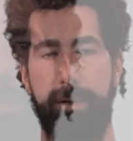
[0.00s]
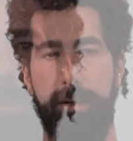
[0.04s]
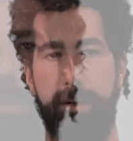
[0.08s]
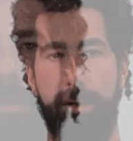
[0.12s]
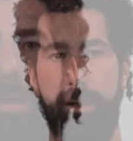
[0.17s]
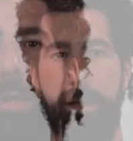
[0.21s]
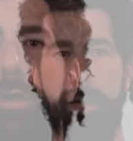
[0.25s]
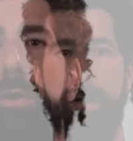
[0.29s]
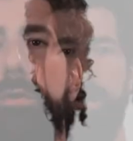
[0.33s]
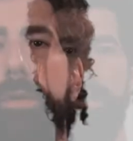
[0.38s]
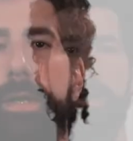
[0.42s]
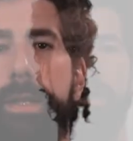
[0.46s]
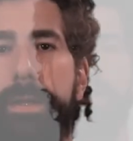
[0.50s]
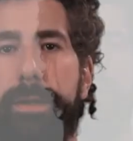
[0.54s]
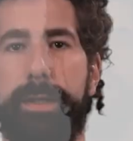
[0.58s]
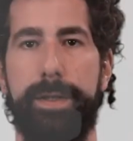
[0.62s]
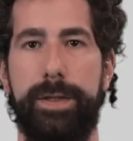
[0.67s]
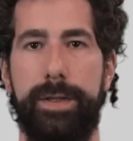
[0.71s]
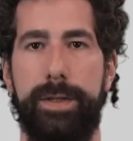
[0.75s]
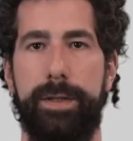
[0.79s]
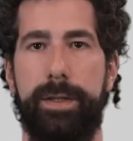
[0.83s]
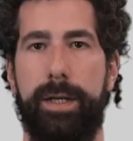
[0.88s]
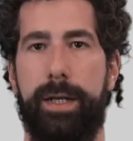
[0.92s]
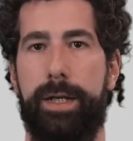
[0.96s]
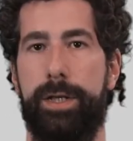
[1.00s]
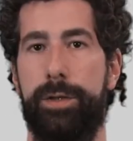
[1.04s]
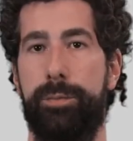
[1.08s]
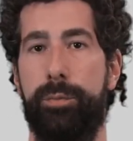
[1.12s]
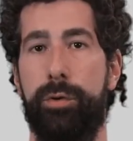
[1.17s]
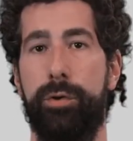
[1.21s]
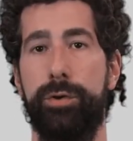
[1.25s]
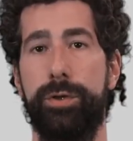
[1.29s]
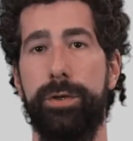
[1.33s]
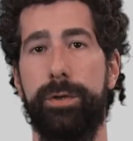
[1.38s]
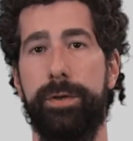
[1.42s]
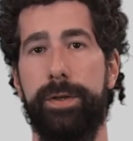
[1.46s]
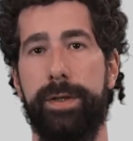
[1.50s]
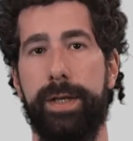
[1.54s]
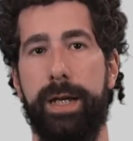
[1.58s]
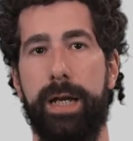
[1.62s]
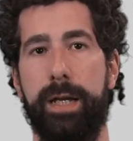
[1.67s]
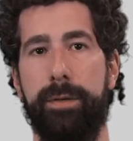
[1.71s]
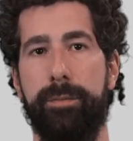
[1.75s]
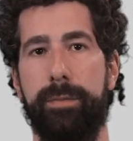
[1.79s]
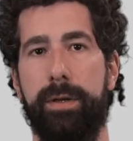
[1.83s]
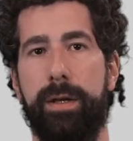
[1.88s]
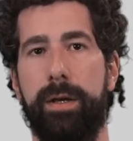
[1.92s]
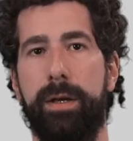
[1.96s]
During this exposure
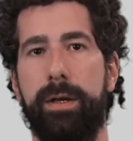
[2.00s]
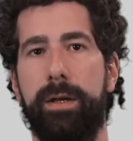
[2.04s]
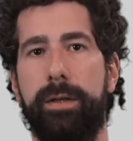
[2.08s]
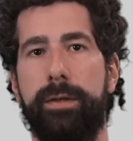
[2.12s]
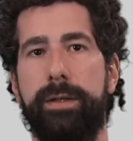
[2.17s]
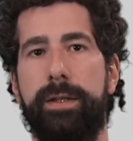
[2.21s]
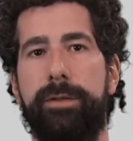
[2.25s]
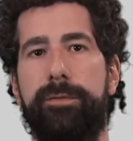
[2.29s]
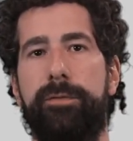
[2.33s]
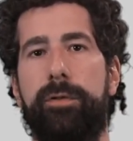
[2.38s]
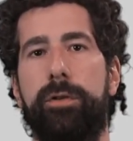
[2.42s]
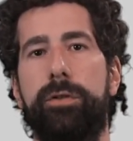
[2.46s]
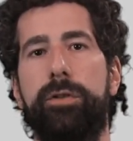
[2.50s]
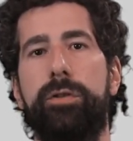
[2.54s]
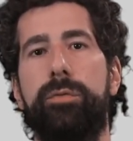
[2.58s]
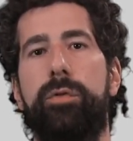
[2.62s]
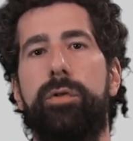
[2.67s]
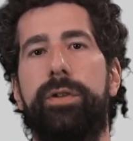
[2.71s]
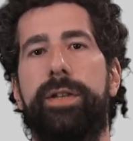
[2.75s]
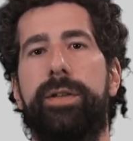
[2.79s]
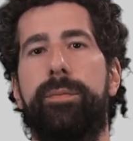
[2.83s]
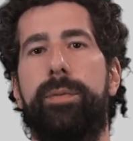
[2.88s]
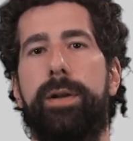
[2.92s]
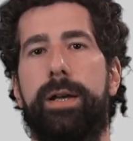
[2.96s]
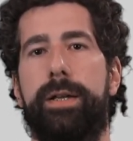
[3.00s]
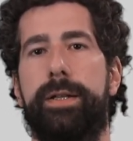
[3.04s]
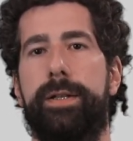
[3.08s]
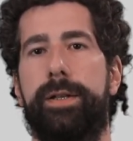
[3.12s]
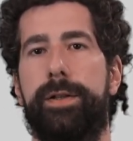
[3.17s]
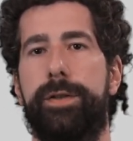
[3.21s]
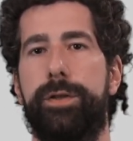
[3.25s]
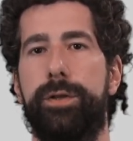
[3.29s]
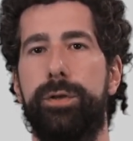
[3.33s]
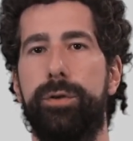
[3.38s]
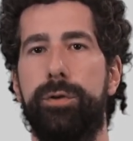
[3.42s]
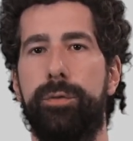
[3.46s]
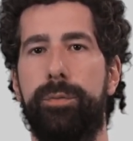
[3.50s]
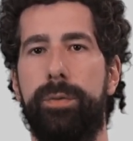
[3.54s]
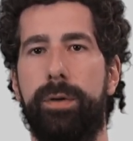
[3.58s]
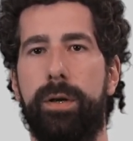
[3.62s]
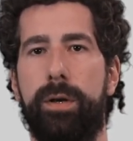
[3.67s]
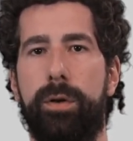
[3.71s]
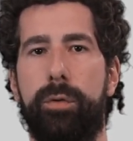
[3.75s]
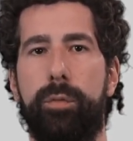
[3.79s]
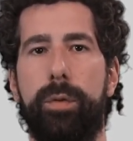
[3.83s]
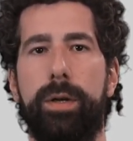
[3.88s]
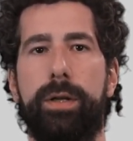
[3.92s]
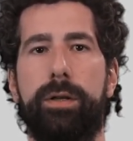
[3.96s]
time, the photomultiplier tube
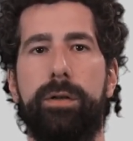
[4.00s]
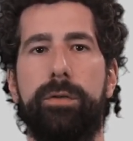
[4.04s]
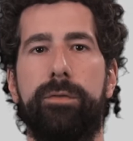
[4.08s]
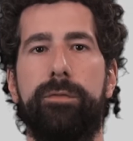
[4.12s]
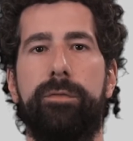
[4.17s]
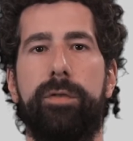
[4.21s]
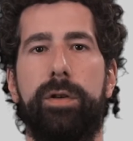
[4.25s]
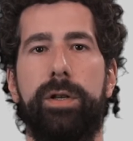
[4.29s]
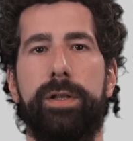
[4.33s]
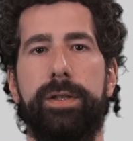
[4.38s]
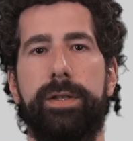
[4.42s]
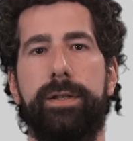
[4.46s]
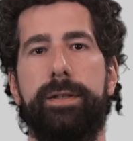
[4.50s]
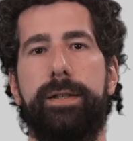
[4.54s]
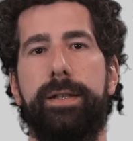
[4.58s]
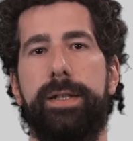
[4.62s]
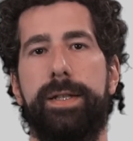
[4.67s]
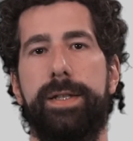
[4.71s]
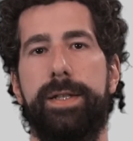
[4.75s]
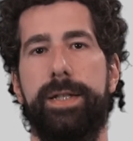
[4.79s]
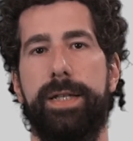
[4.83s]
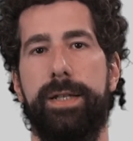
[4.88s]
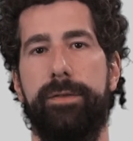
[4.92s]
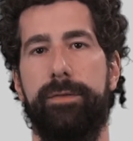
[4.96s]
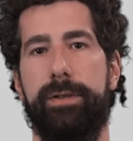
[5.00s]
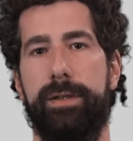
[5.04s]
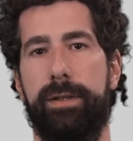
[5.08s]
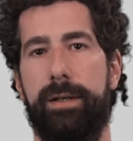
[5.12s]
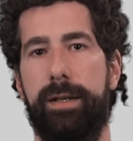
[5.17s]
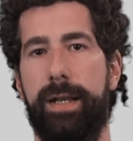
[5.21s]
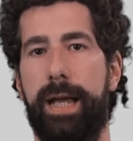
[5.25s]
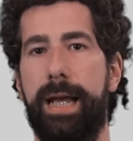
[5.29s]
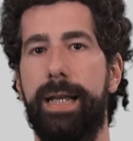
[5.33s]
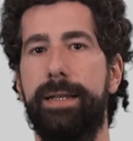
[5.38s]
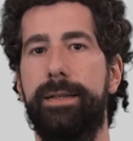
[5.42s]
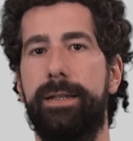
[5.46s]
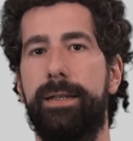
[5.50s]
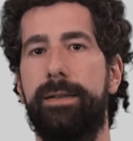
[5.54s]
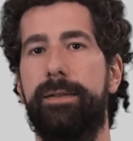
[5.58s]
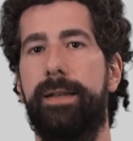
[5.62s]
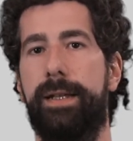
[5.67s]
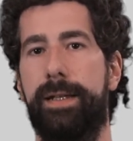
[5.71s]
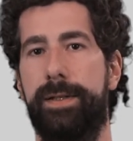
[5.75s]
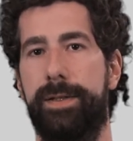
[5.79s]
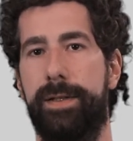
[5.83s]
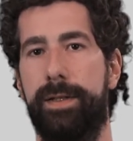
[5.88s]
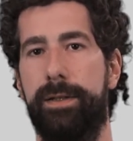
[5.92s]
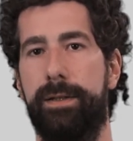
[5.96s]
will convert the received light
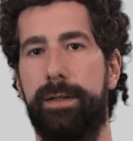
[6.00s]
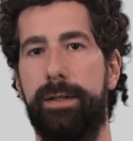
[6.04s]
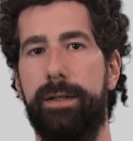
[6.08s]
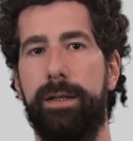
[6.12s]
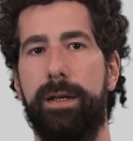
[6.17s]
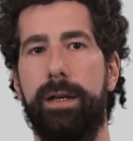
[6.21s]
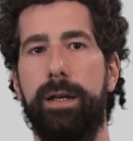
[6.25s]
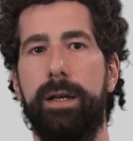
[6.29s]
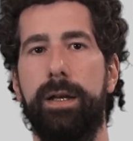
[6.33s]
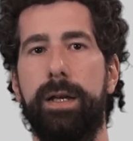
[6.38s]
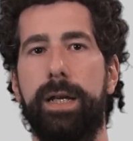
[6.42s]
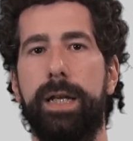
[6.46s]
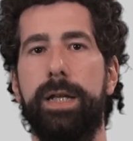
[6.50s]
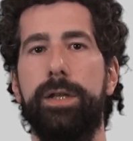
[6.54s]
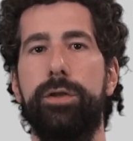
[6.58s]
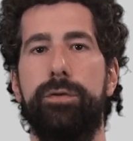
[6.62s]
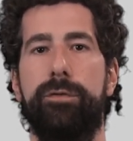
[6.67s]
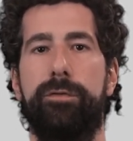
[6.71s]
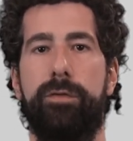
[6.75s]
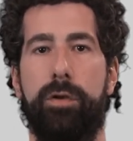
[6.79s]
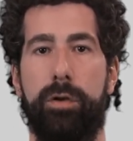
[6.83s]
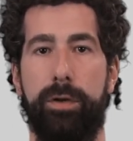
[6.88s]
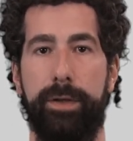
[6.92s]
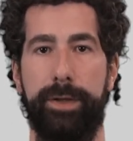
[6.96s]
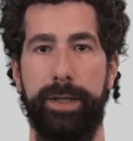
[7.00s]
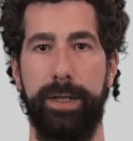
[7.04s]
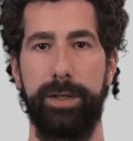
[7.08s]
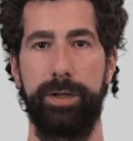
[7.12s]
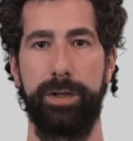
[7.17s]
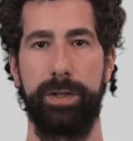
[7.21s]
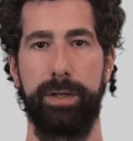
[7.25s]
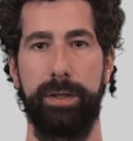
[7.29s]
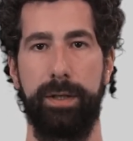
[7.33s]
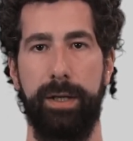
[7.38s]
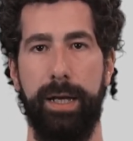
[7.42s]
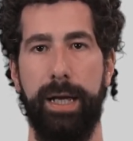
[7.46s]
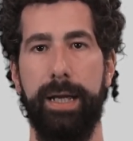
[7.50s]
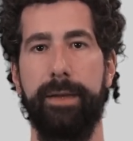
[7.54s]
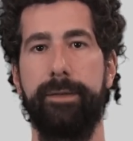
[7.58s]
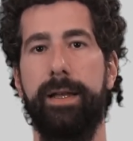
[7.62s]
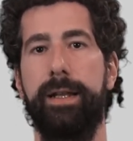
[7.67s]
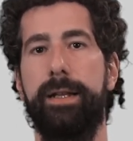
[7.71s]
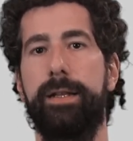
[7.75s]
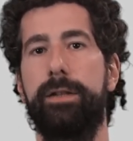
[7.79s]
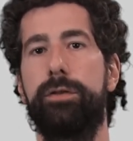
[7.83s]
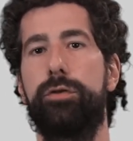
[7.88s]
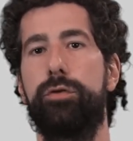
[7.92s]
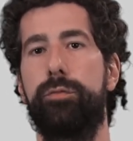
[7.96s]
intensity into voltage and then
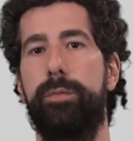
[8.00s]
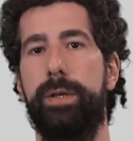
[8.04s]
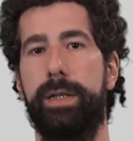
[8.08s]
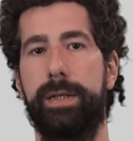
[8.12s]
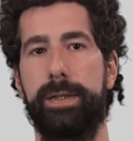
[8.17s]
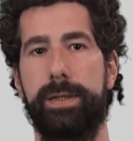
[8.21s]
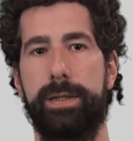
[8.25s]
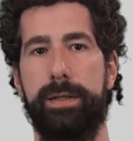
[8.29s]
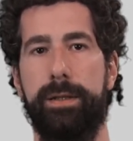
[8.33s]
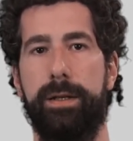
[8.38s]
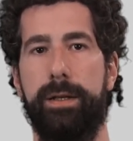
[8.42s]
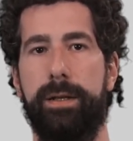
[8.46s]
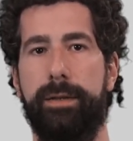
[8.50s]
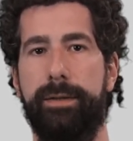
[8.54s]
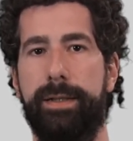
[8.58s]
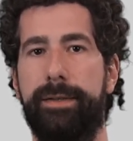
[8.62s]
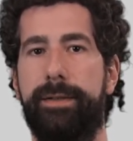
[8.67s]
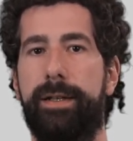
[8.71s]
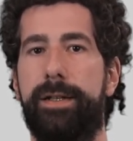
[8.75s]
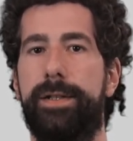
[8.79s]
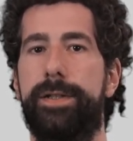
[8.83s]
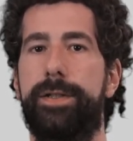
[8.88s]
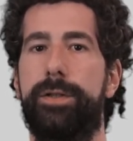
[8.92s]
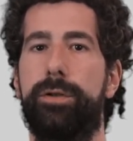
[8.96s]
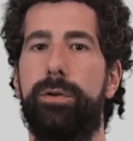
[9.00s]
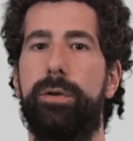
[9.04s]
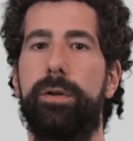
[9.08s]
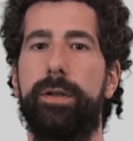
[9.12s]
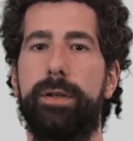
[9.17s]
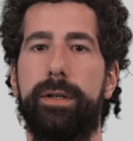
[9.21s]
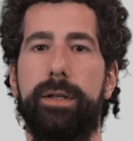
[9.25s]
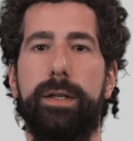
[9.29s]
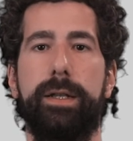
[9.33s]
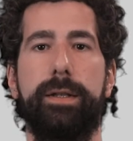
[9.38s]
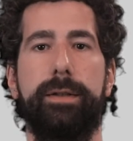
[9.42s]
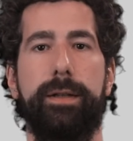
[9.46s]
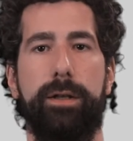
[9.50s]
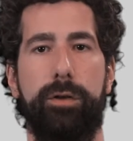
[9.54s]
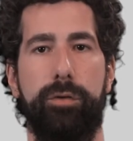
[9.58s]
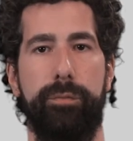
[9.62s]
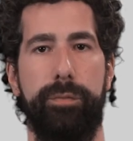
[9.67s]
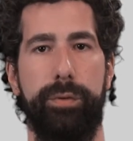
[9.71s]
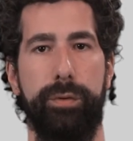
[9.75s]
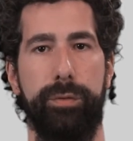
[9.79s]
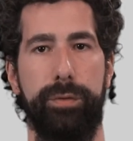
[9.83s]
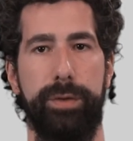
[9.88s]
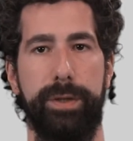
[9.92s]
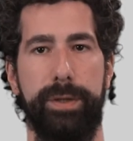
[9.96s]
into bits that are stored in the
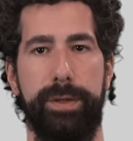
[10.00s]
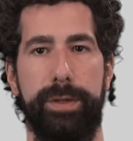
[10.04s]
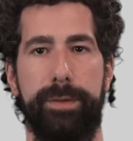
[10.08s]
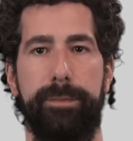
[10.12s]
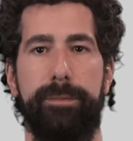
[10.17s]
computer.